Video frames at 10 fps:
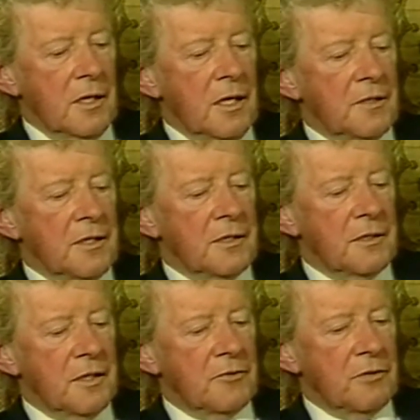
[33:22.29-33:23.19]
It is
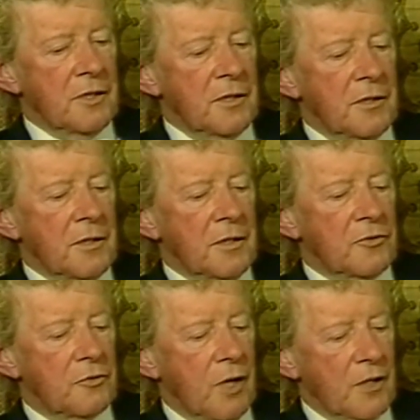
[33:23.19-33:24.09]
literally the
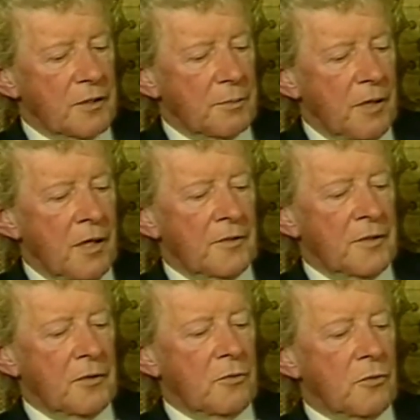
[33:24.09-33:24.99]

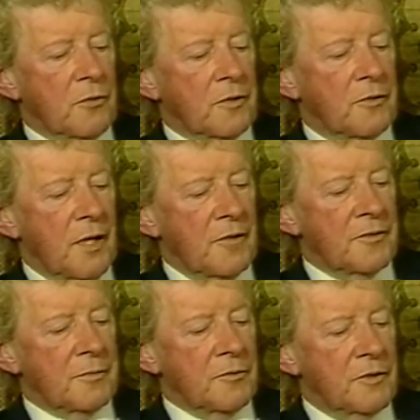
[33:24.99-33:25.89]
transplanting or the
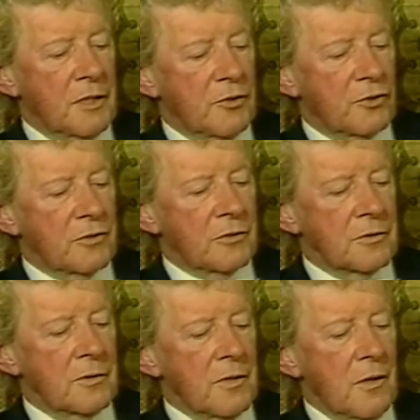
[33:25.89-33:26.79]

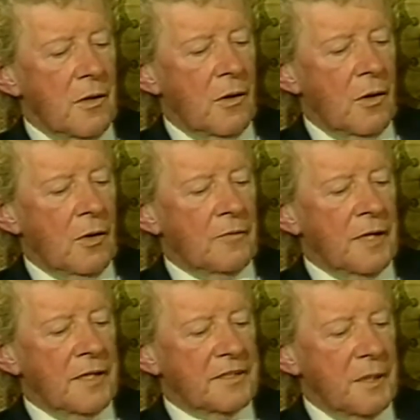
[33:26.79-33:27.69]
transmutation
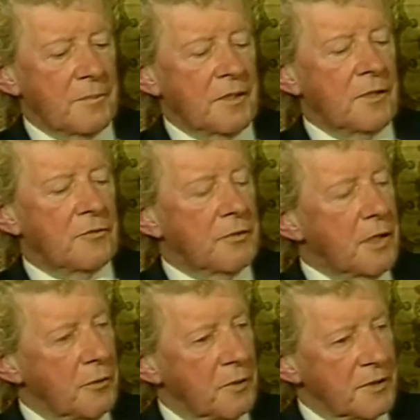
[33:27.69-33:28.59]
of accepted
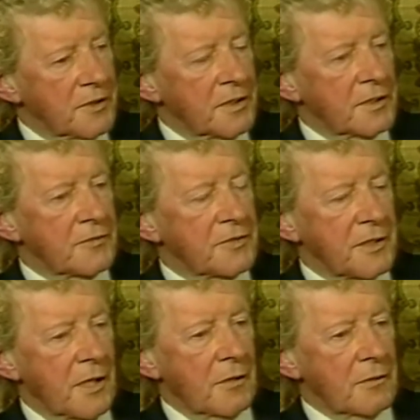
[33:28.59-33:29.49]
frequencies of
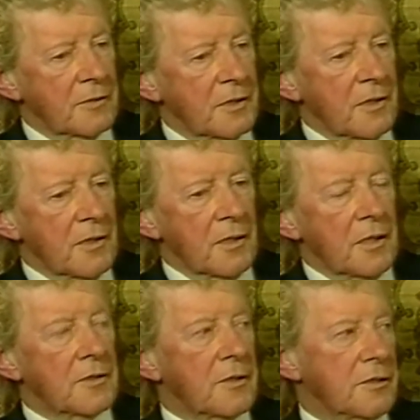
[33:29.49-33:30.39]
sound
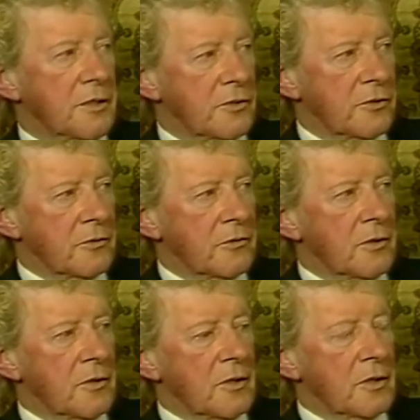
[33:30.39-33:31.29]
into the tissue
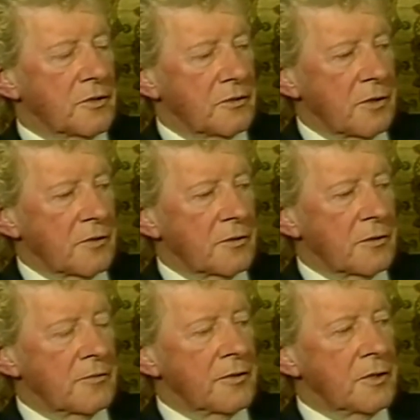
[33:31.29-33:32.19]
and
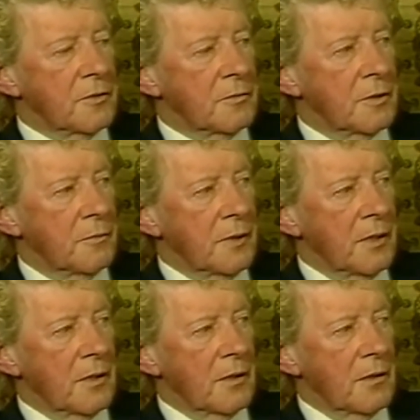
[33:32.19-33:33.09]
structure of the human
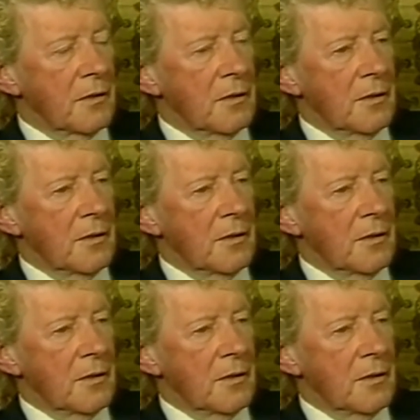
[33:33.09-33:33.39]
being.